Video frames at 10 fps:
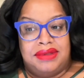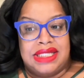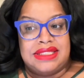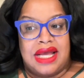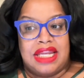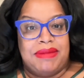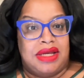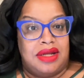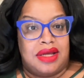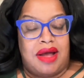It's not going to make
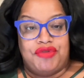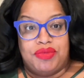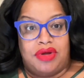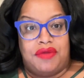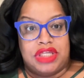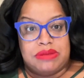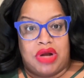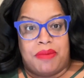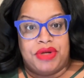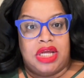it uncomfortable on this
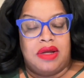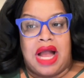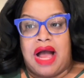property.